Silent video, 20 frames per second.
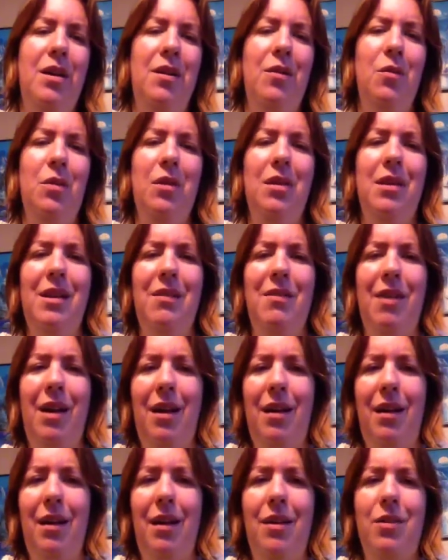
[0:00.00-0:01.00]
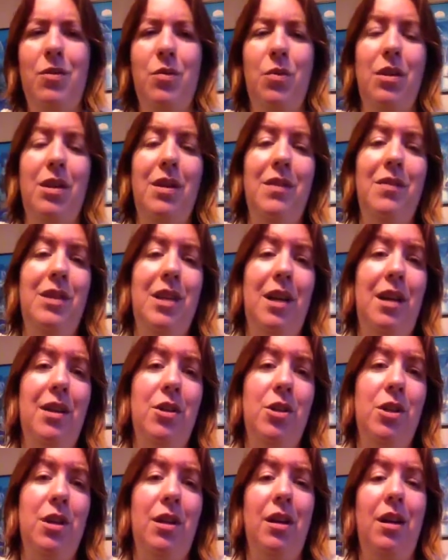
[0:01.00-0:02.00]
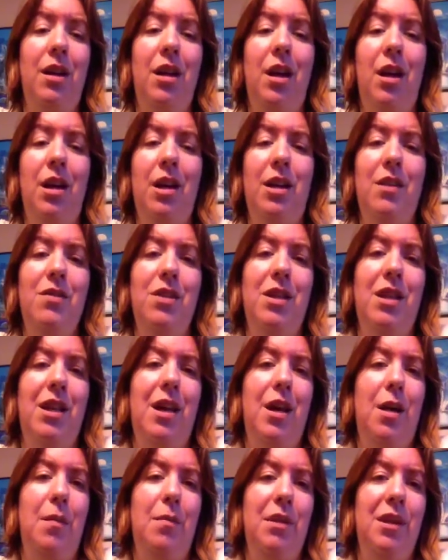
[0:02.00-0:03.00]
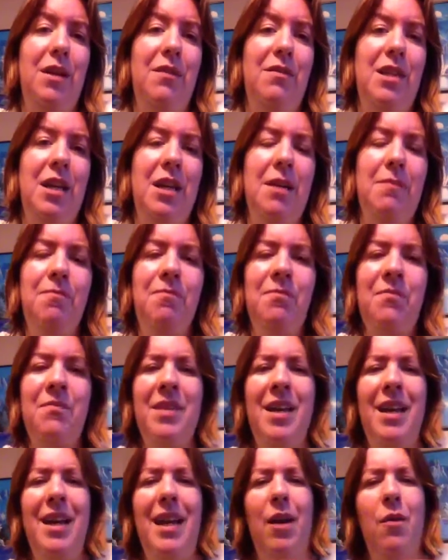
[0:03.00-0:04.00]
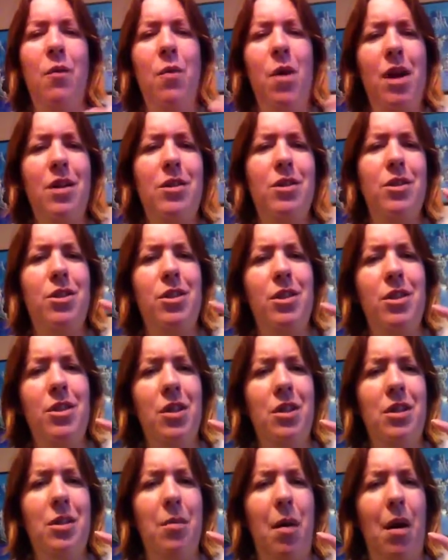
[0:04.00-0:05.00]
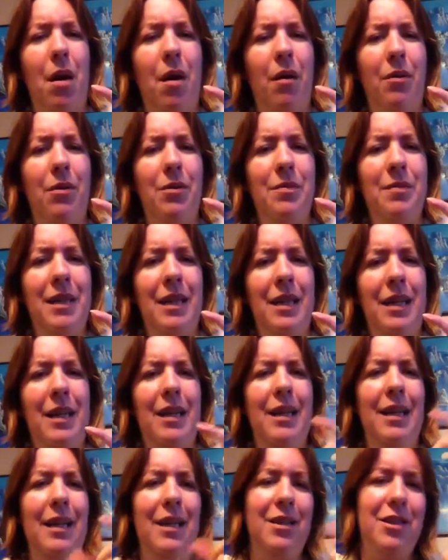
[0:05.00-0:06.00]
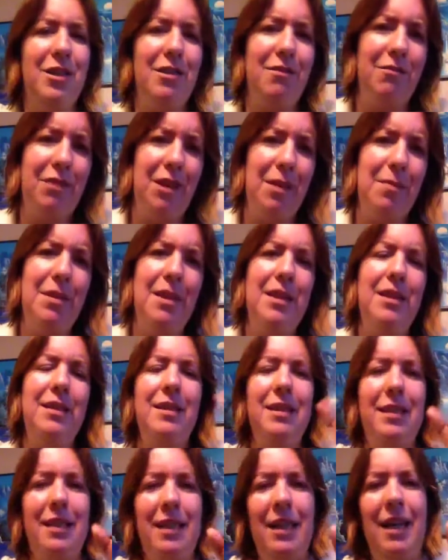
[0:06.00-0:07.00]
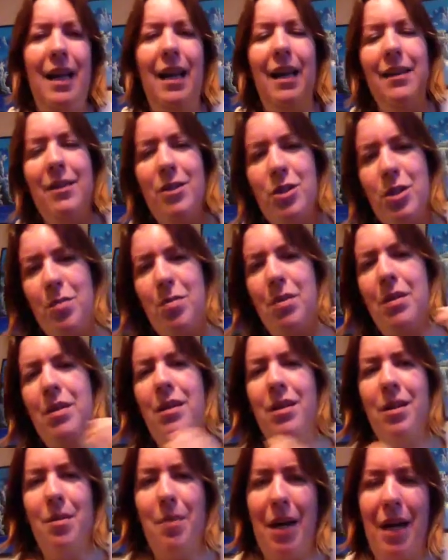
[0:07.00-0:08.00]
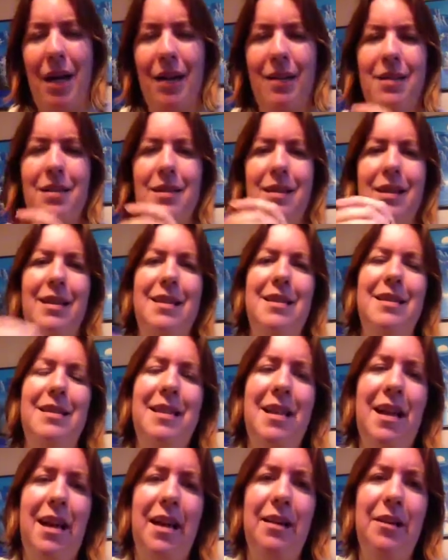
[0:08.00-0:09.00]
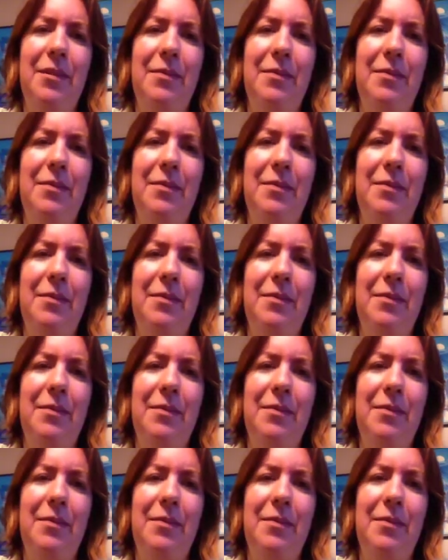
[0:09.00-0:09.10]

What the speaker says: relieve headaches, relieve tension, kind of gives you that uplifting. And I watched as she took the bottle, and she flipped it, and then she put it on the back of this lady's neck.